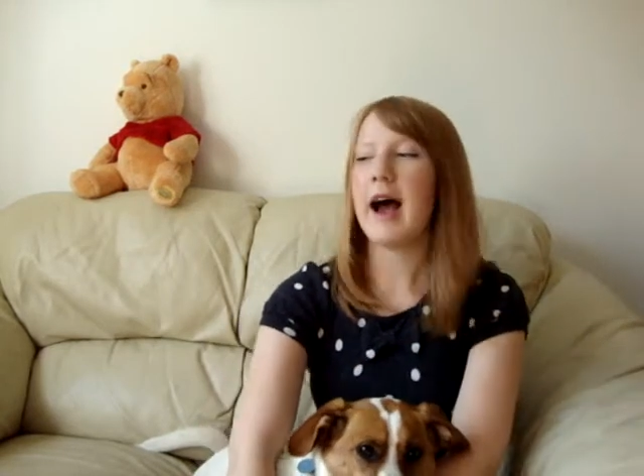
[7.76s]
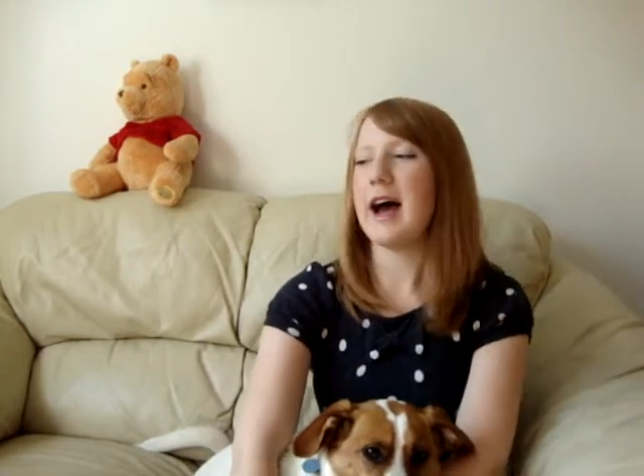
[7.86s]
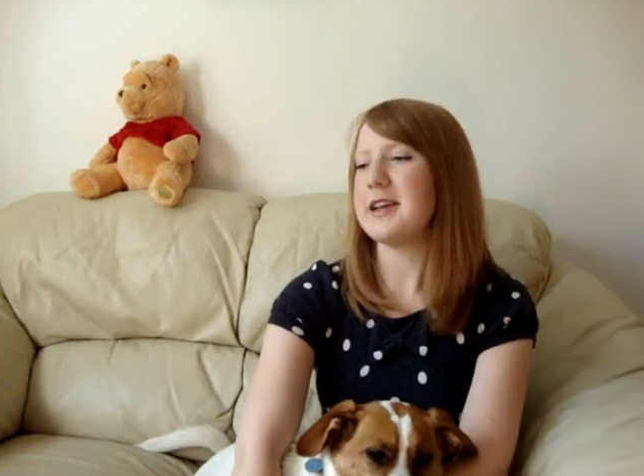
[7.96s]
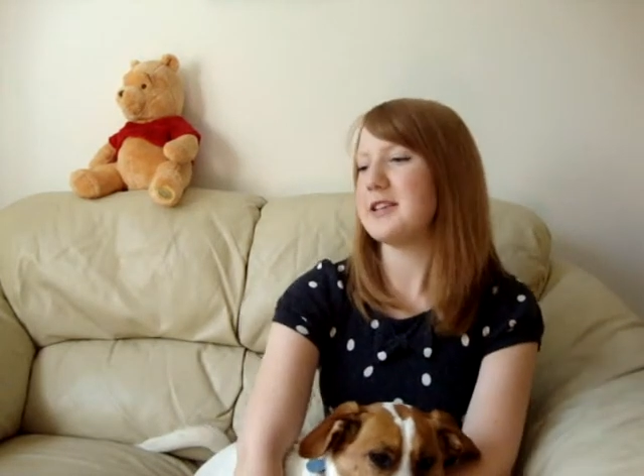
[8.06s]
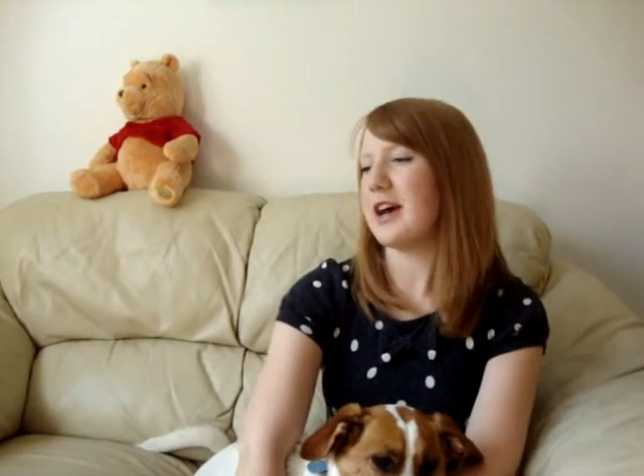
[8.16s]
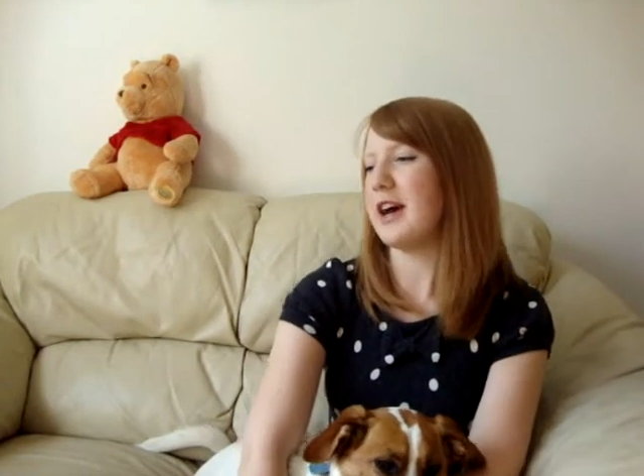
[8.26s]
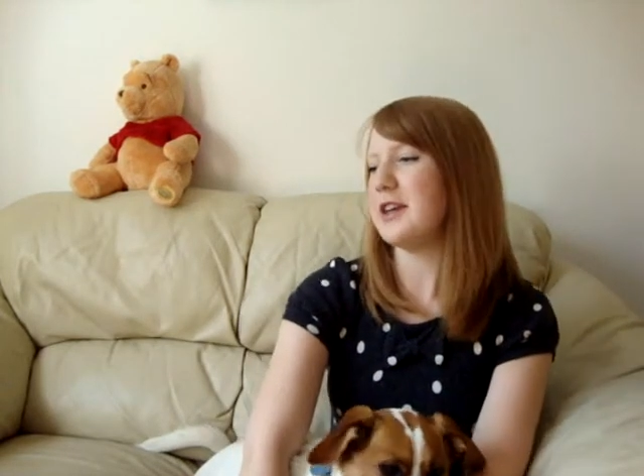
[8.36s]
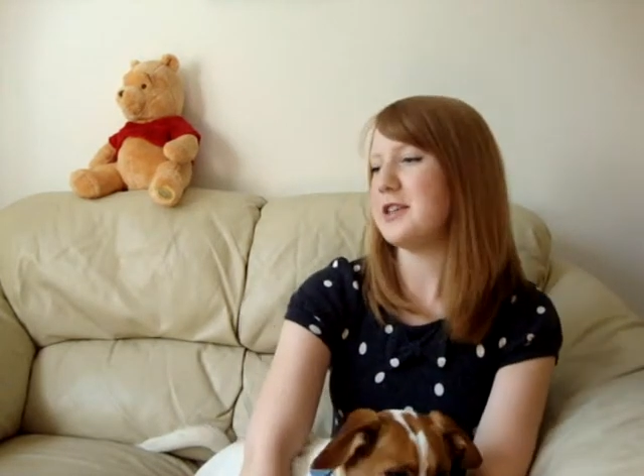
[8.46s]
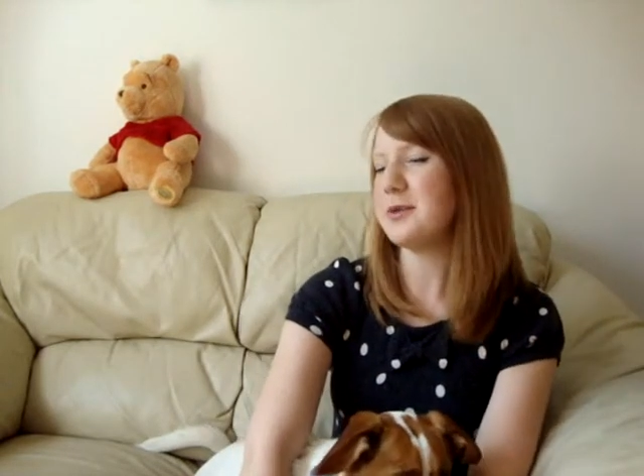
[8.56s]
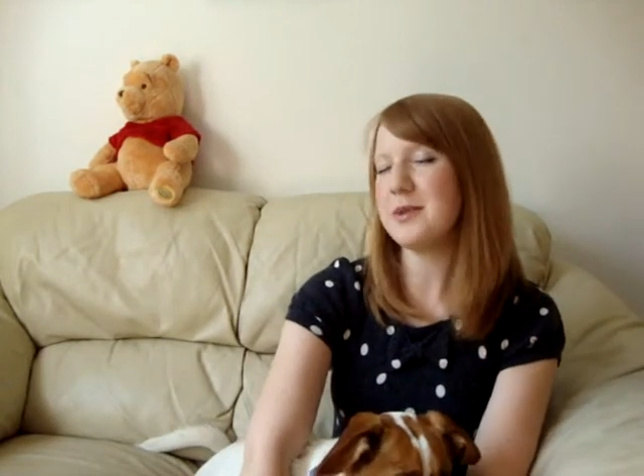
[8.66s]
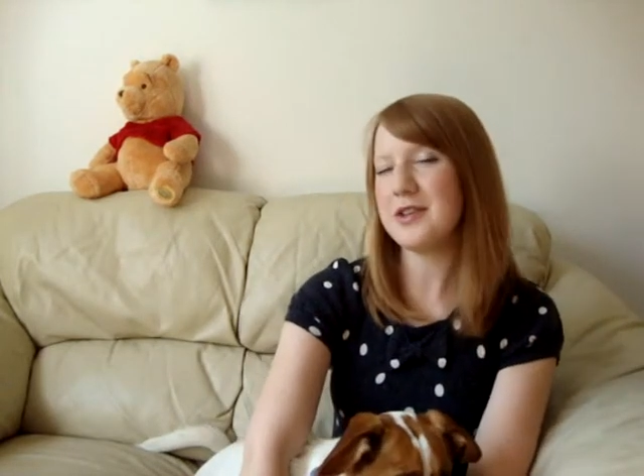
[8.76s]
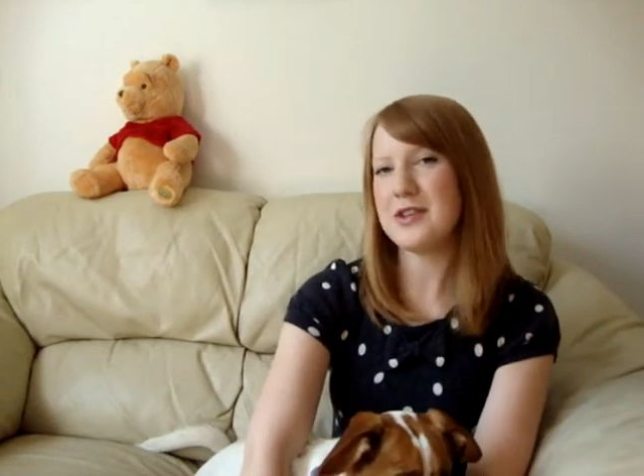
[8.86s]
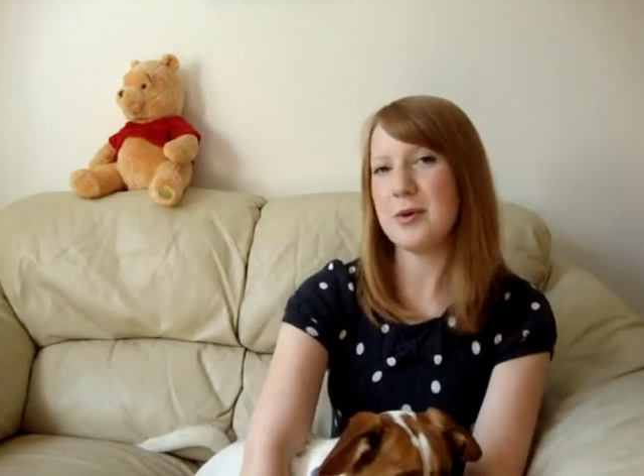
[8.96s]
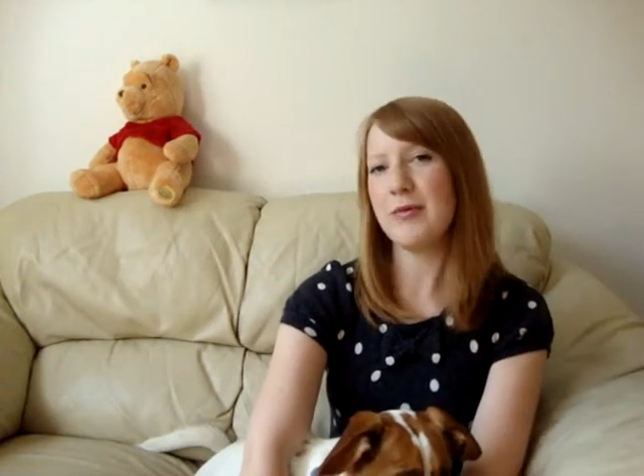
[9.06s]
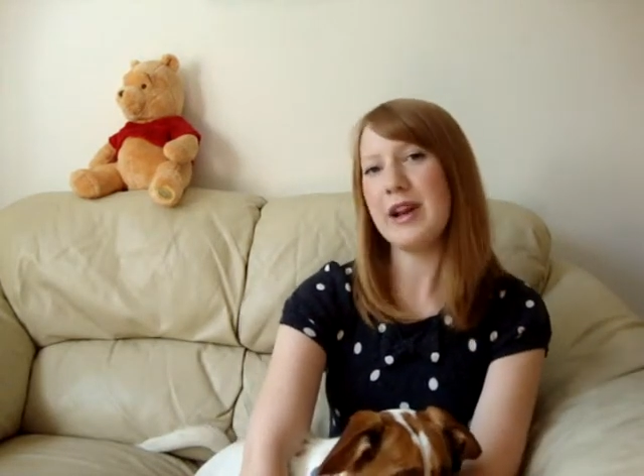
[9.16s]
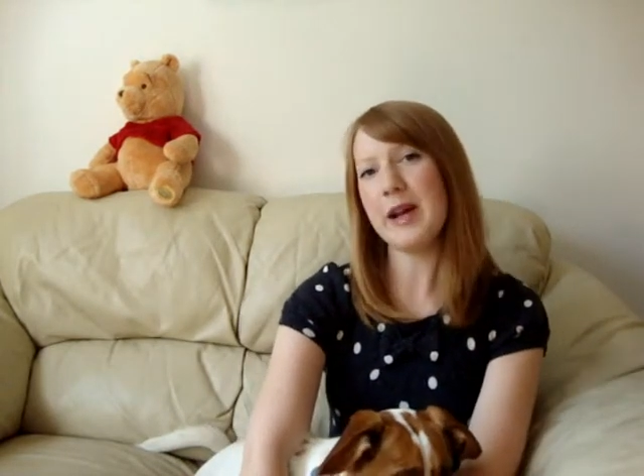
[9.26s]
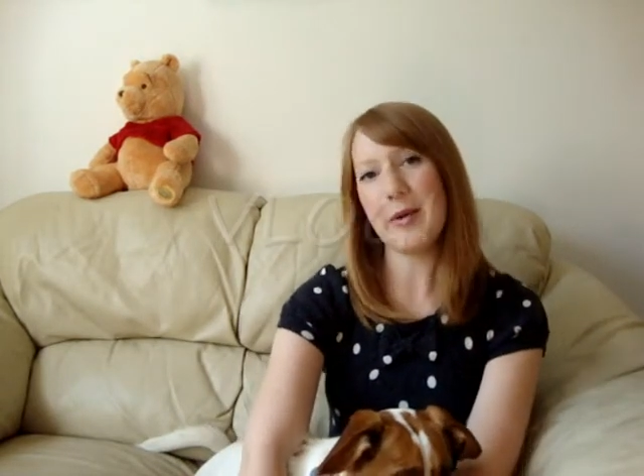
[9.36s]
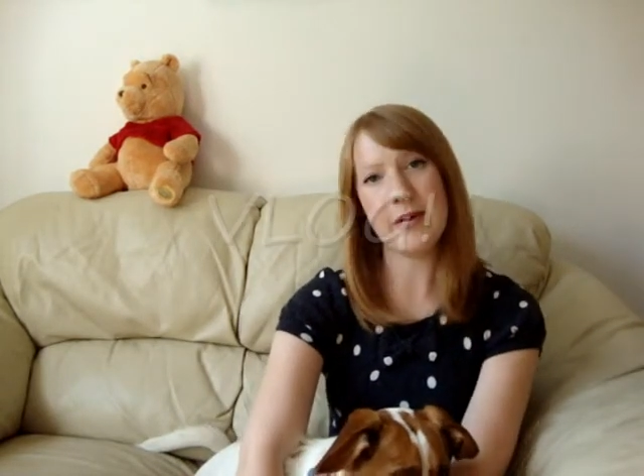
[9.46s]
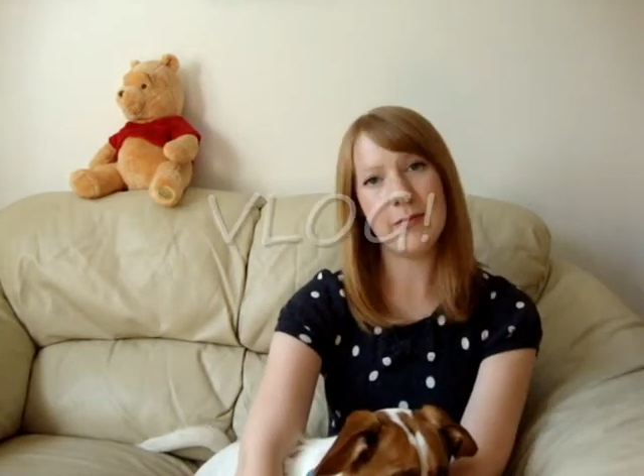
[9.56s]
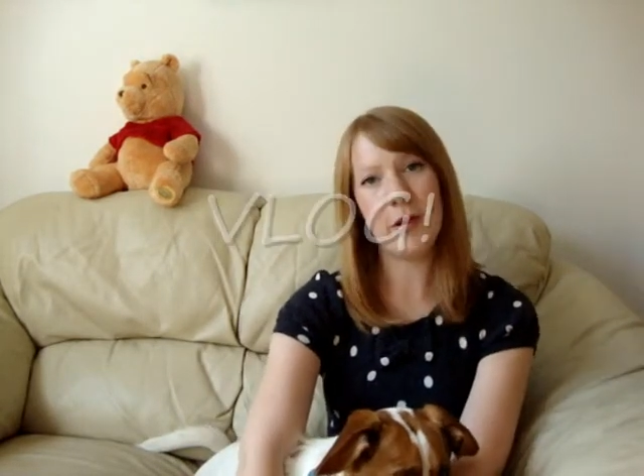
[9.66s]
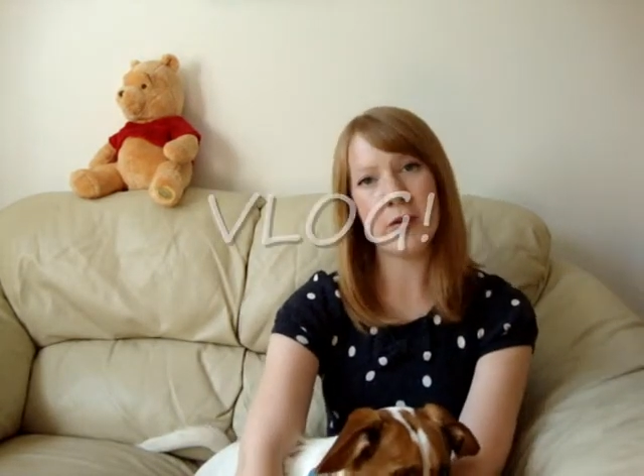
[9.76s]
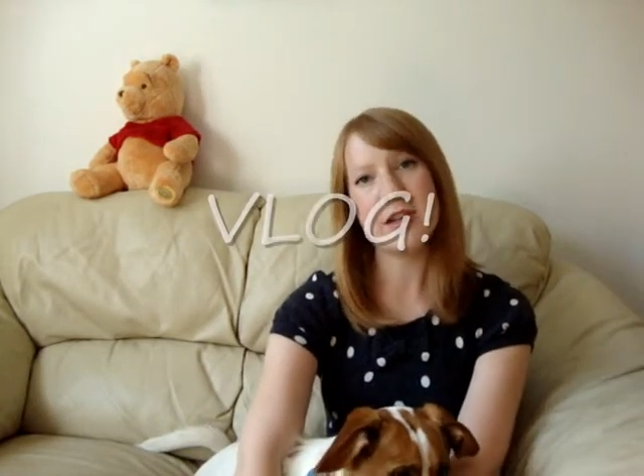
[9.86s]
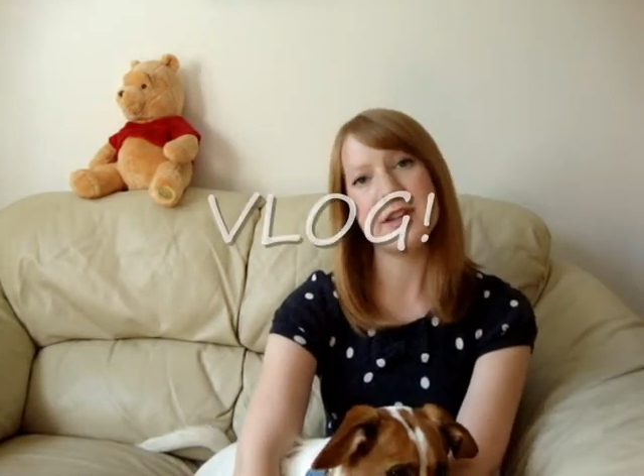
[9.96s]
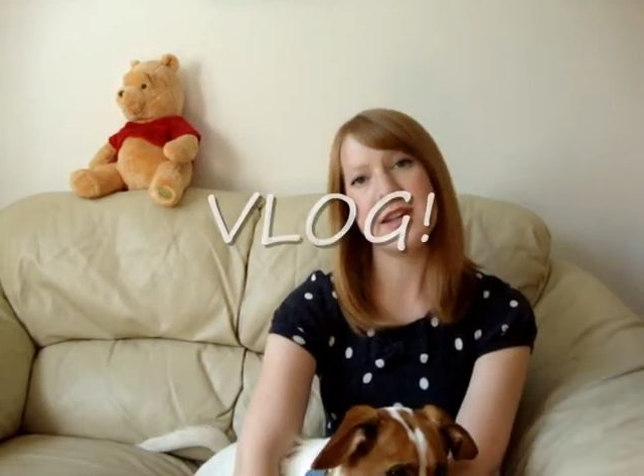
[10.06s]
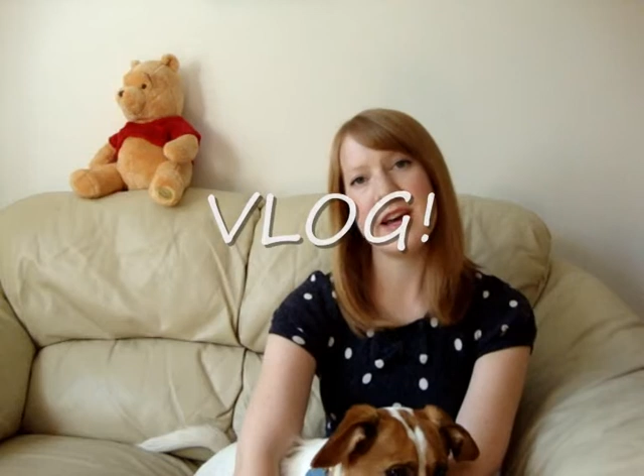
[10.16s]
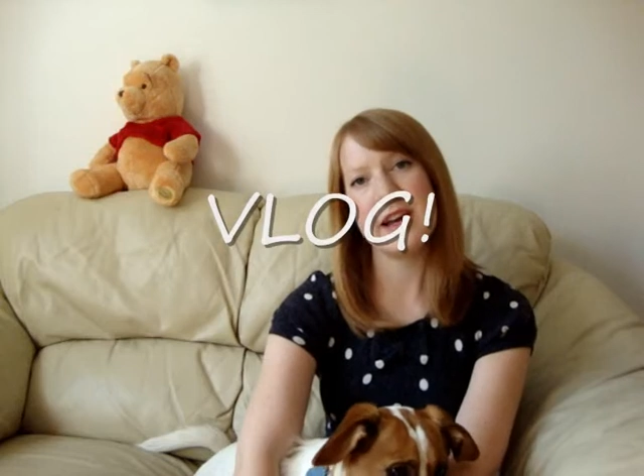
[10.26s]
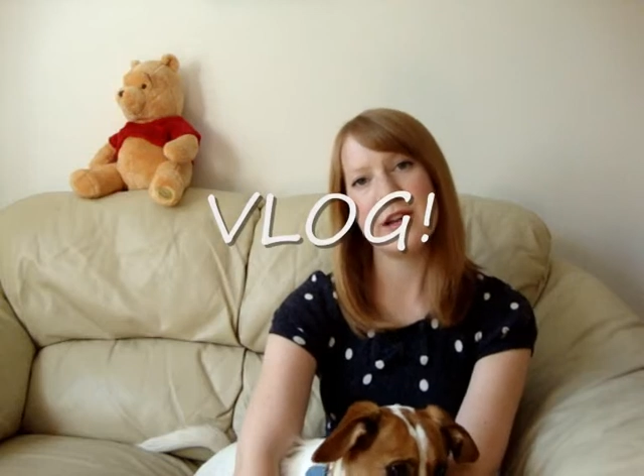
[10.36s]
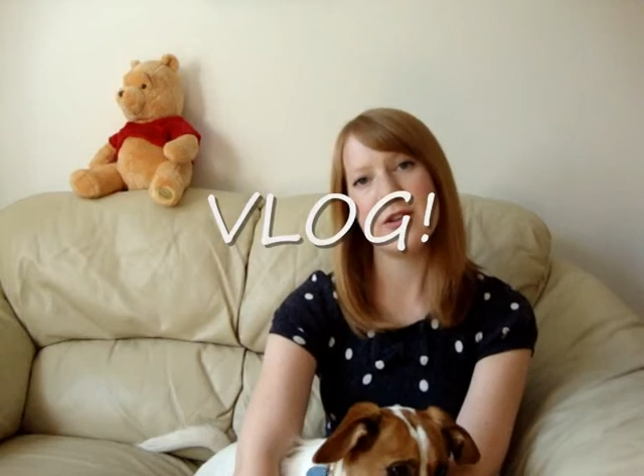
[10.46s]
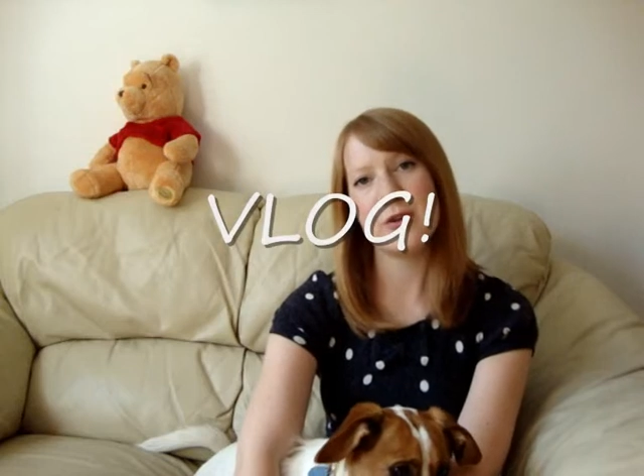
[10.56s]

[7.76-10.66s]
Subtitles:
And I just wanted to do a really quick vlog today